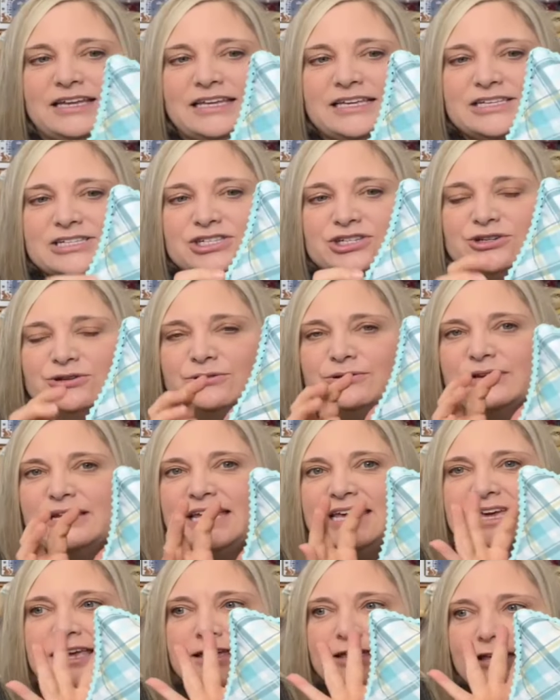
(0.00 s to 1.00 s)

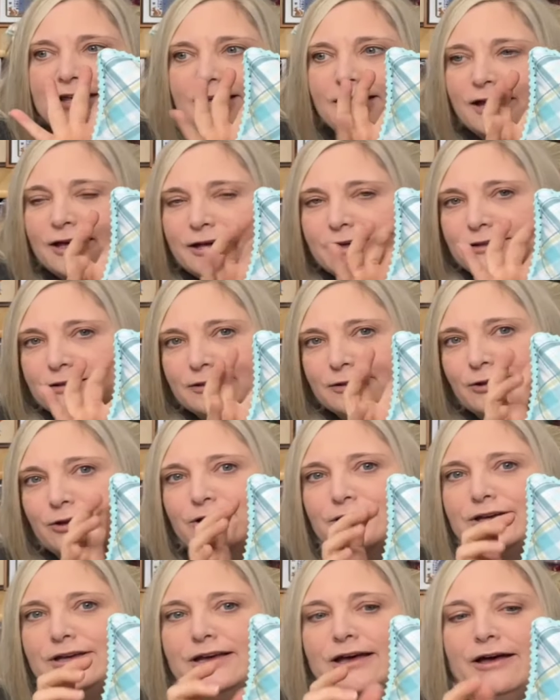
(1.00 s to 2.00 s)
Eastery
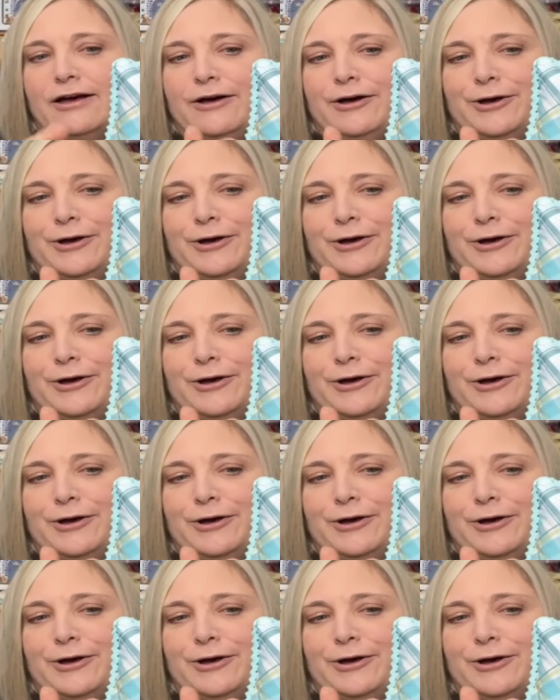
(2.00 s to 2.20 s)
look,